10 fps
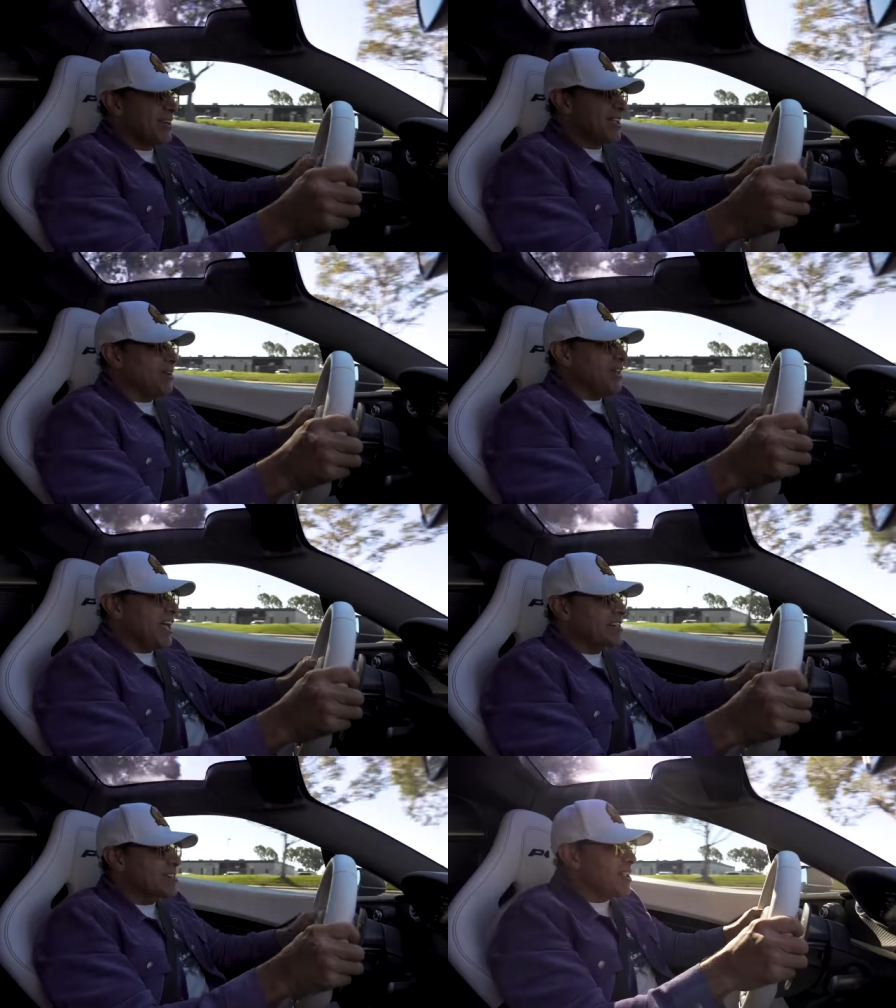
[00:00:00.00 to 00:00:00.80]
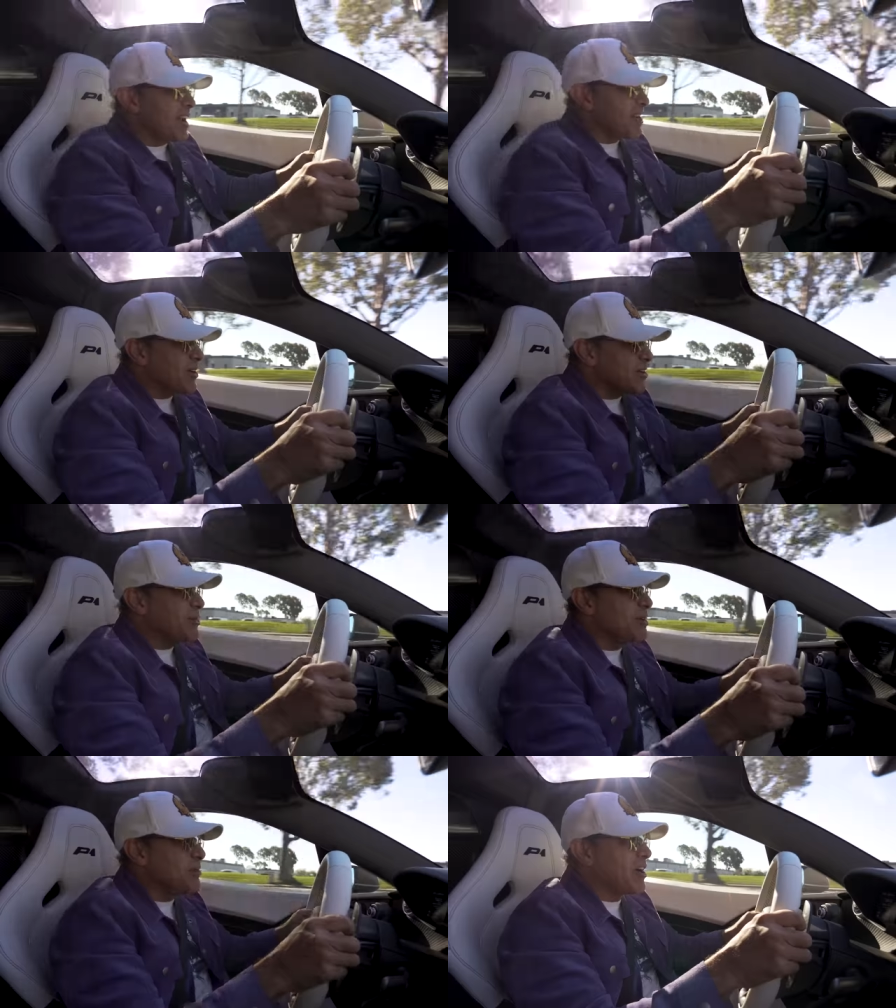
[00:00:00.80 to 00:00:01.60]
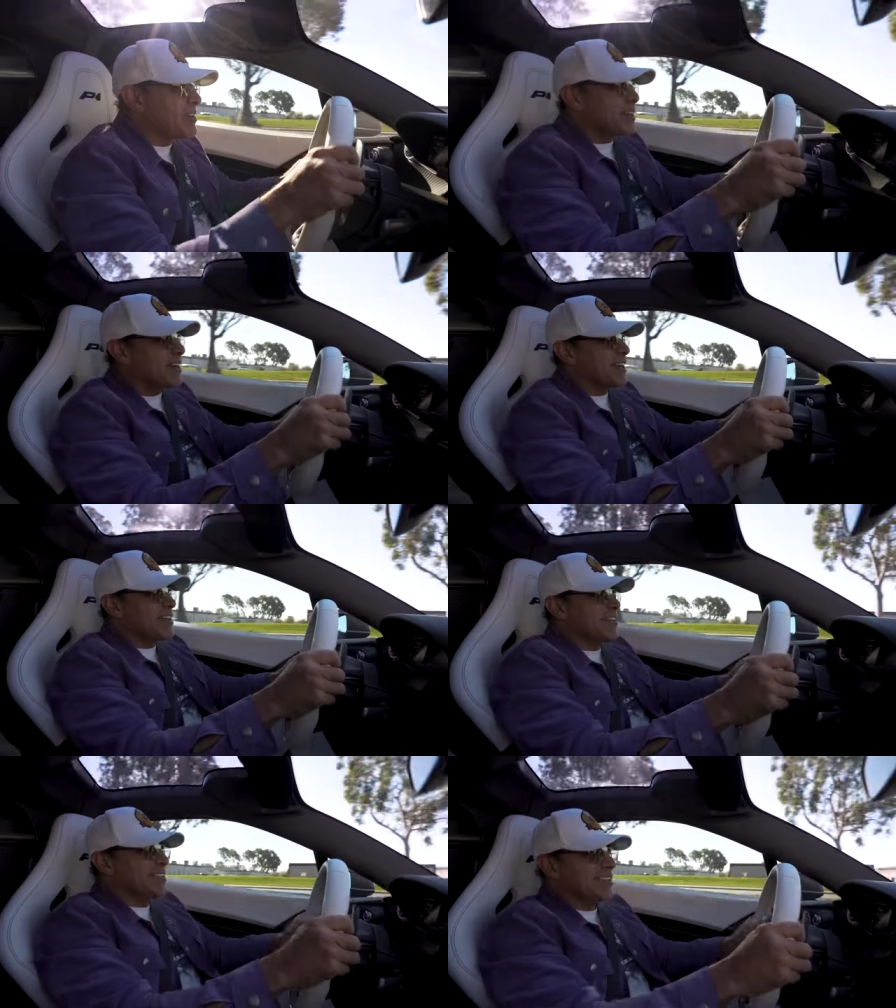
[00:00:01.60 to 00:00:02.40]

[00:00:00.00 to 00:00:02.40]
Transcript: It only has nine hundred miles on it.